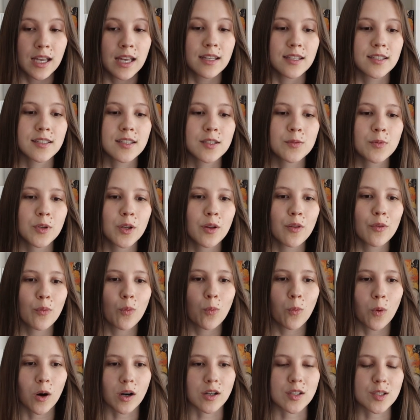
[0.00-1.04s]
This is one of the
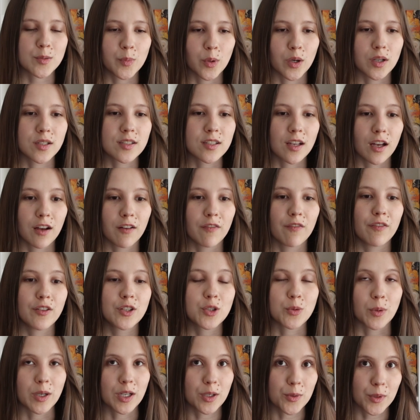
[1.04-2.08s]
worst books of
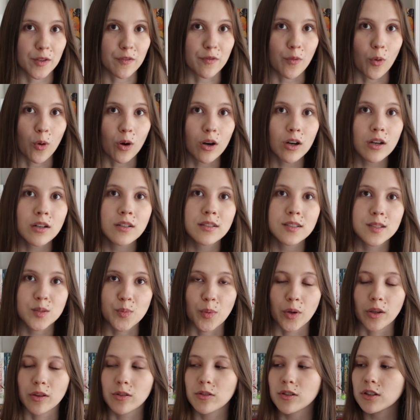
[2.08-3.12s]
2024.
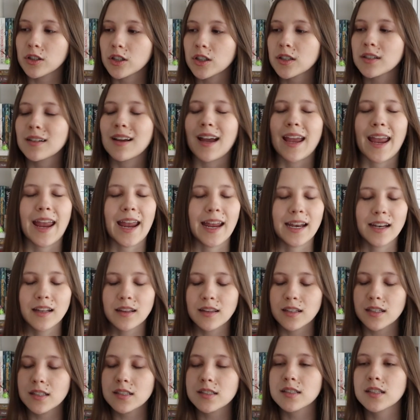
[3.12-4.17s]
Spoiler alert, hated
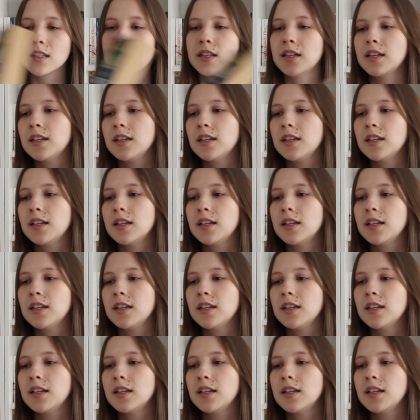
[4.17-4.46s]
this.